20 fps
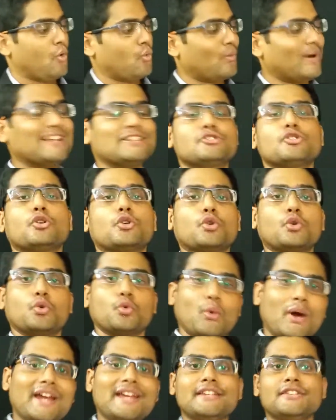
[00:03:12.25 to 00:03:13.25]
Once or
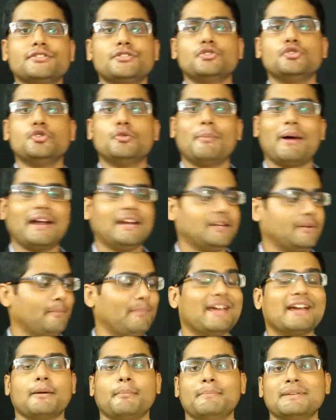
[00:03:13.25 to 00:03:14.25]
twice you might
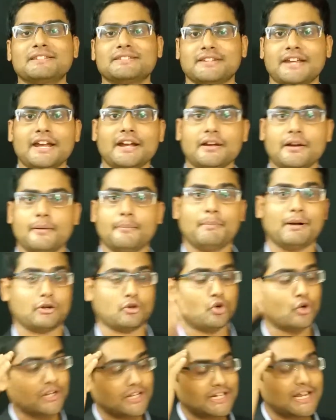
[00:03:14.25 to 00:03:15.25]
make a mistake, but
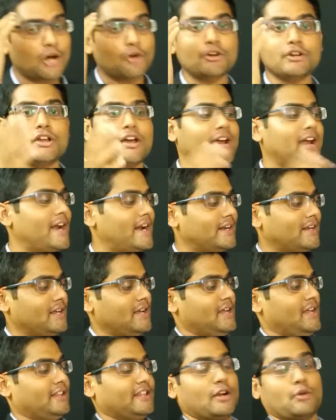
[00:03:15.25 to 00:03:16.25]
note it down in your
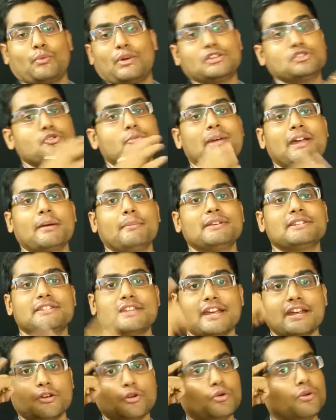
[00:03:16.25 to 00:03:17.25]
head that once you make a
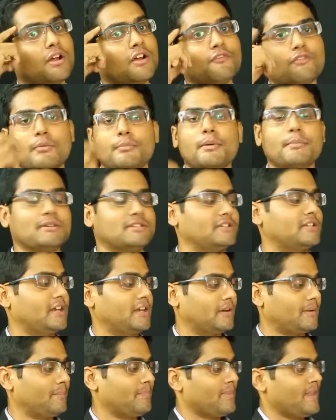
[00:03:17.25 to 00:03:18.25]
mistake, you learn from your
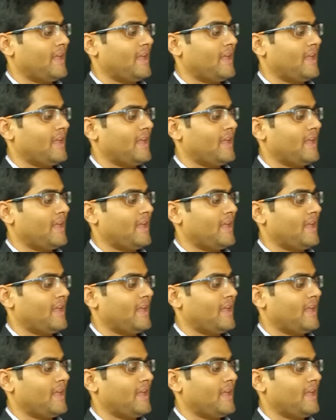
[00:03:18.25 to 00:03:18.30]
mistake.